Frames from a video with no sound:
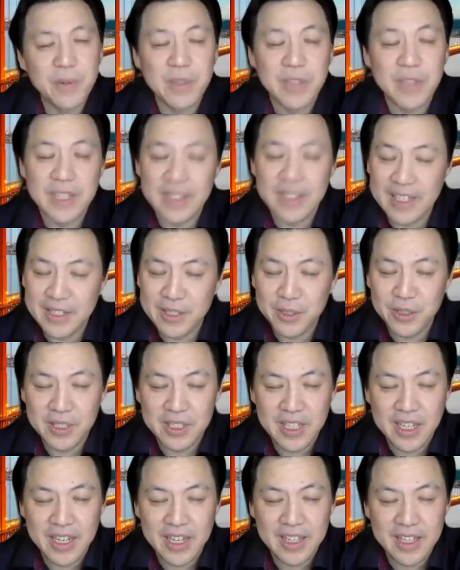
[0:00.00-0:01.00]
they do
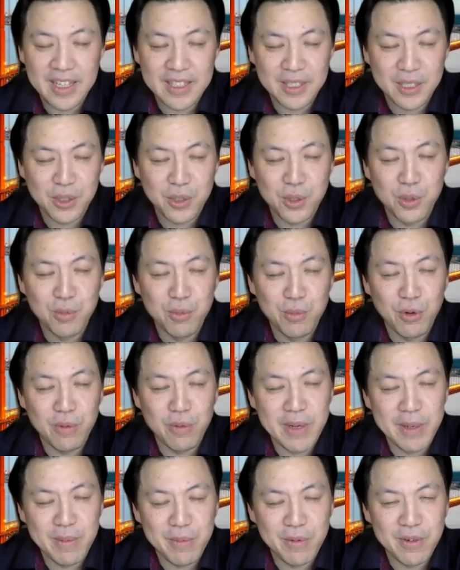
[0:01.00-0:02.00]
say that school
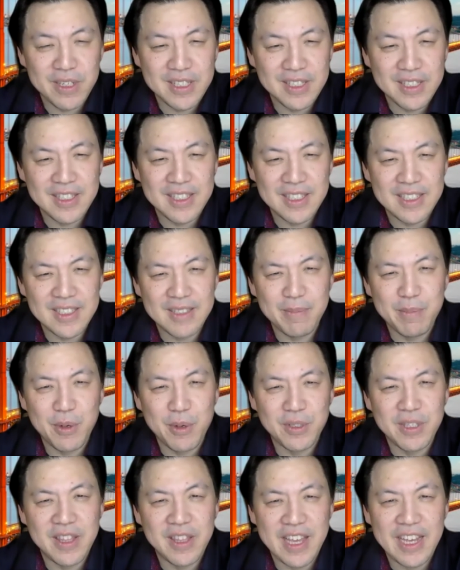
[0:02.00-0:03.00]
board member is the
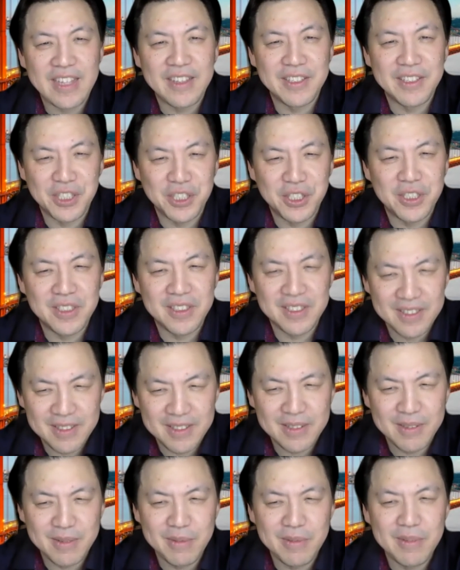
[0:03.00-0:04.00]
most thankless
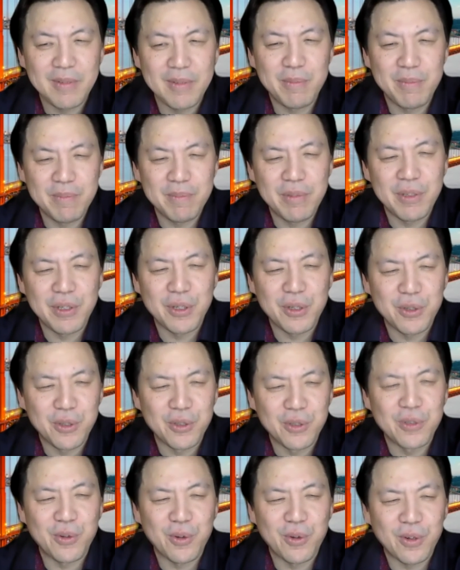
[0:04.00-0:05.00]

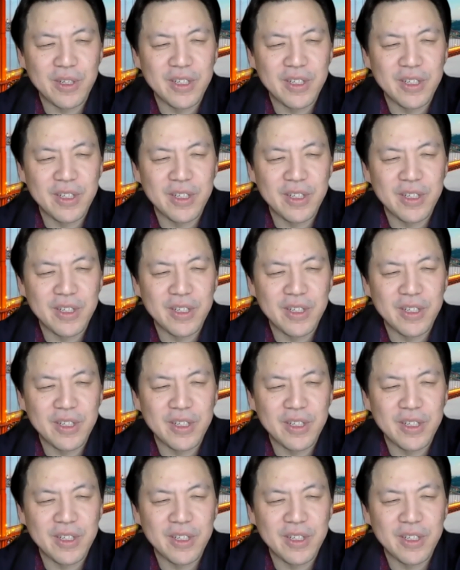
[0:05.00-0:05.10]
political or